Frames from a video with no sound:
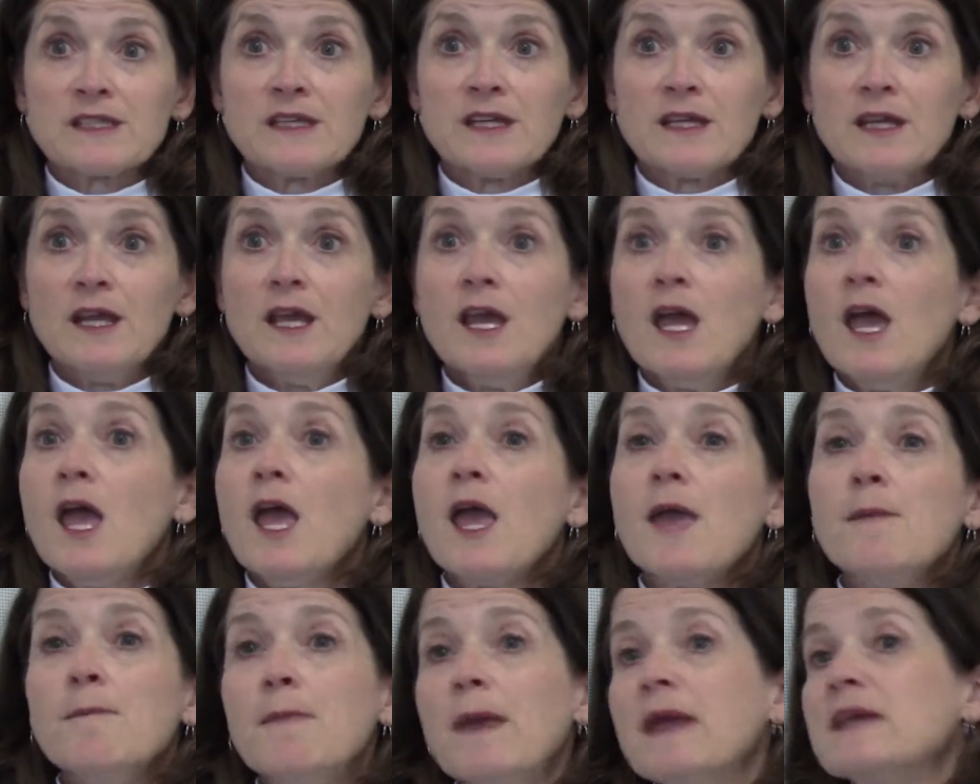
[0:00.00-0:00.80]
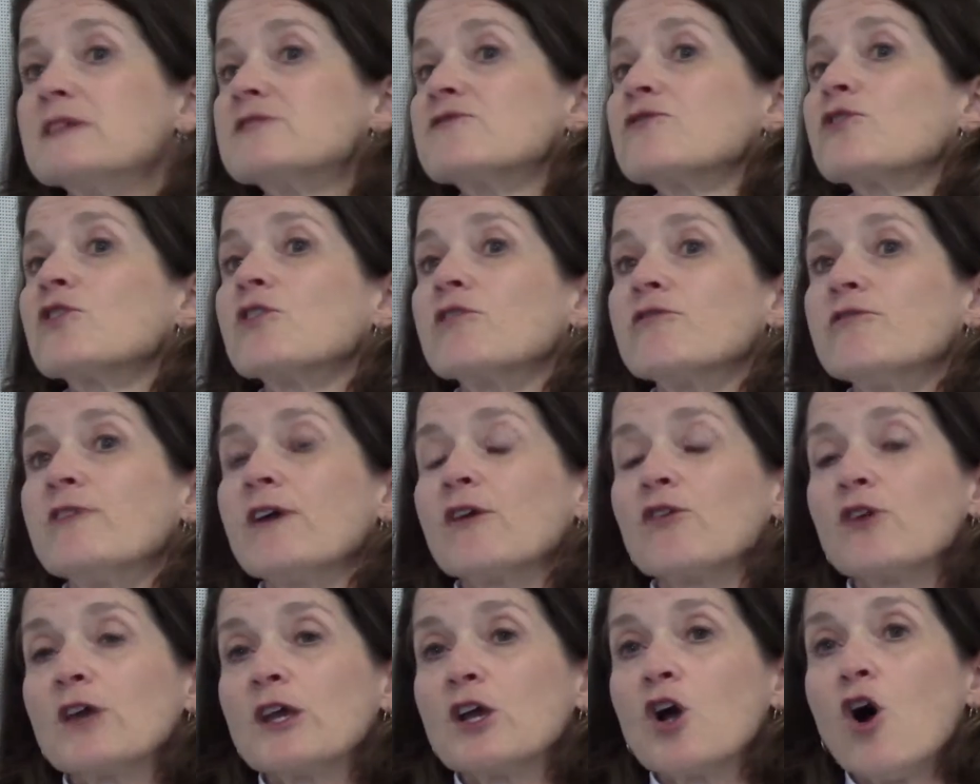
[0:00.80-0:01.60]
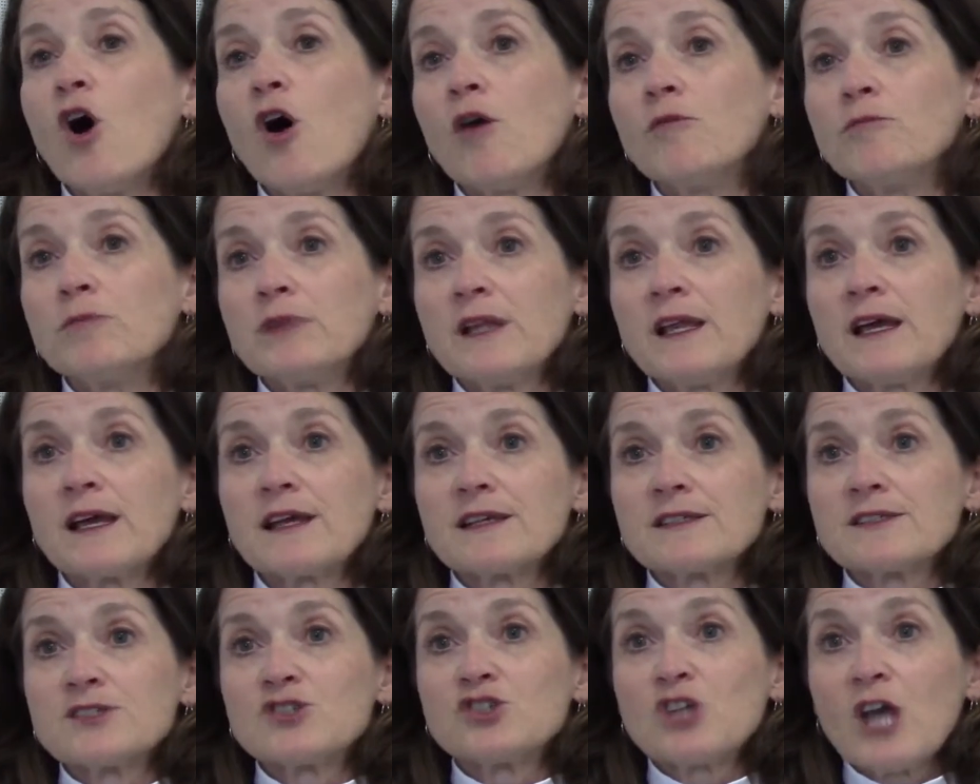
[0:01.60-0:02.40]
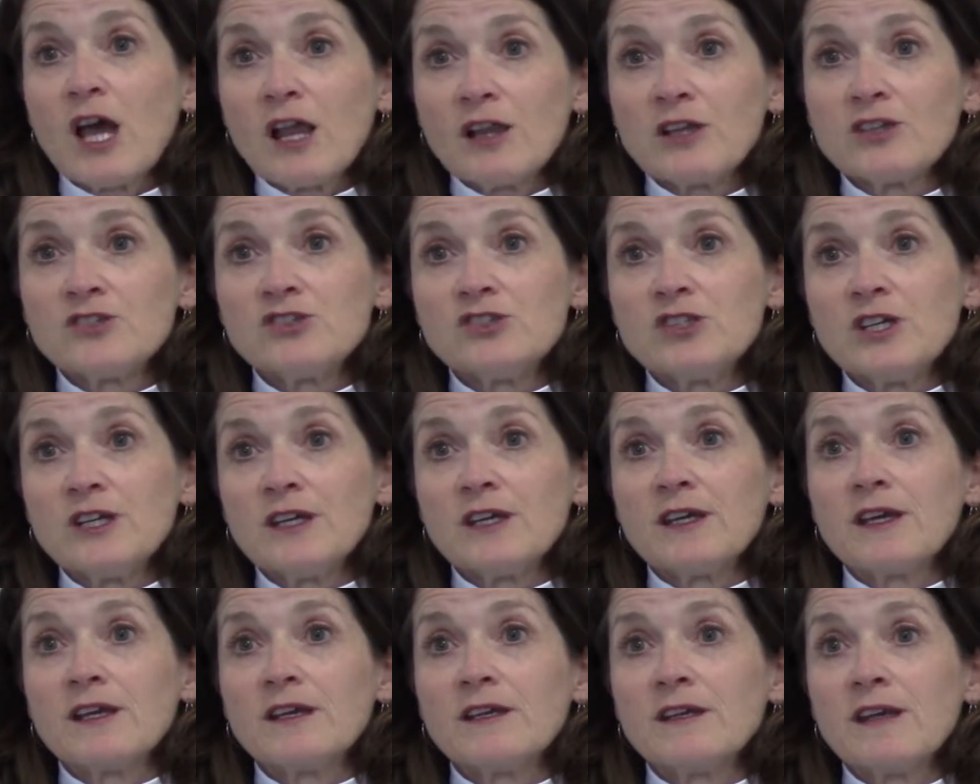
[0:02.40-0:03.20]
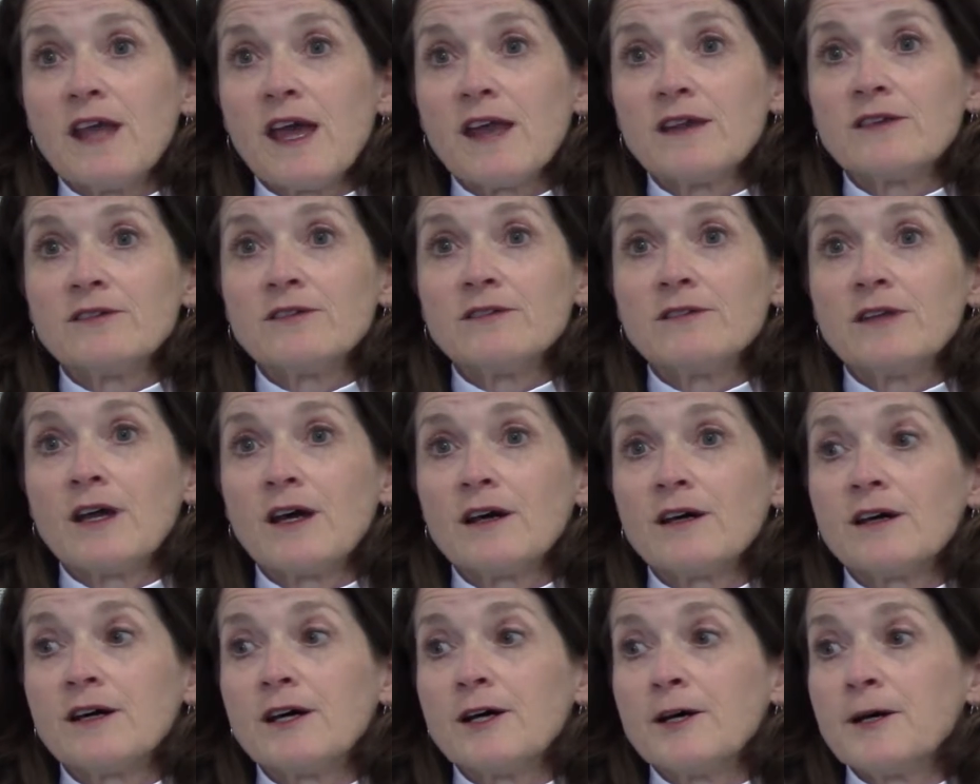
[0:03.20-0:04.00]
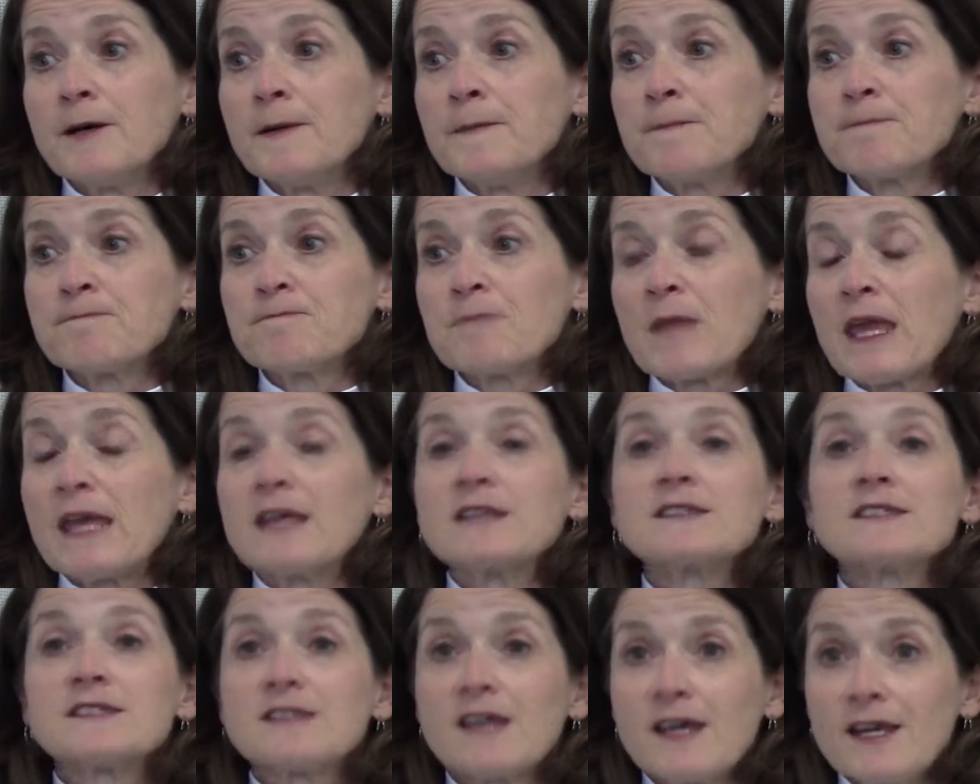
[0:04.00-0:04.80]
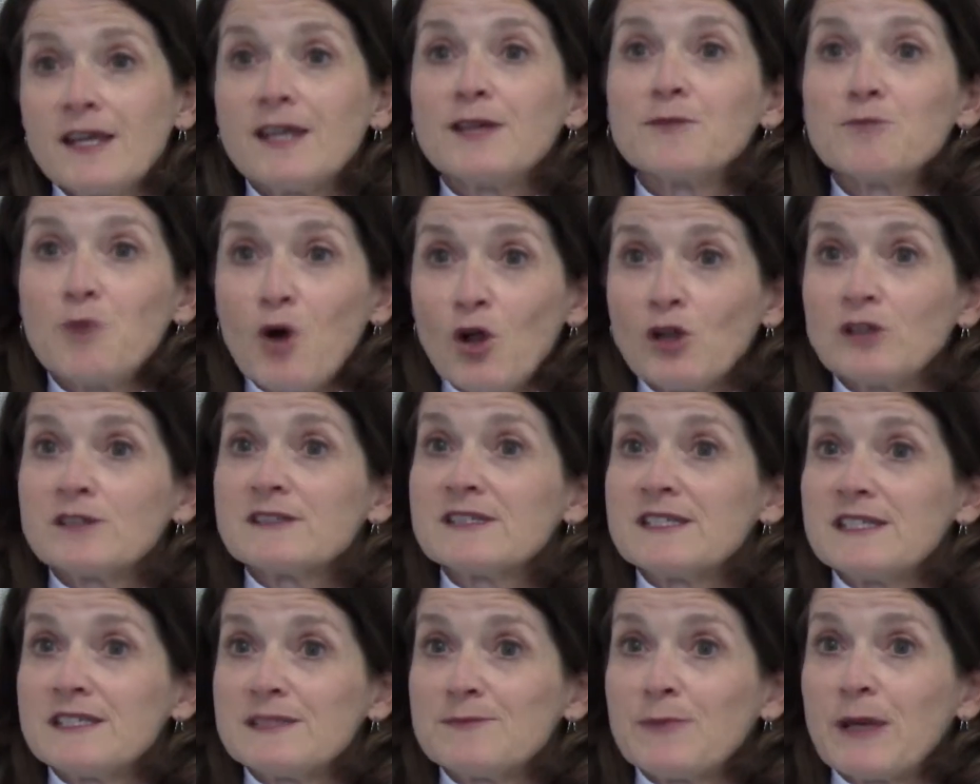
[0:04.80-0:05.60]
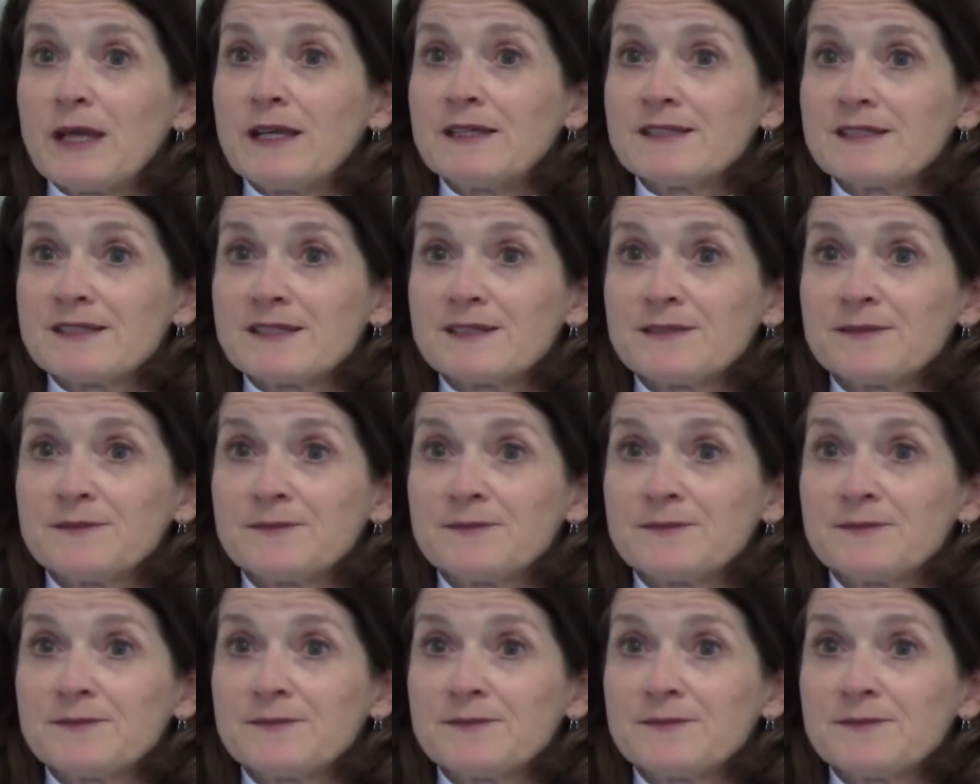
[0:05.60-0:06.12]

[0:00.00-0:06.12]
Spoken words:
And it makes for a very complex, challenging and exciting policy space.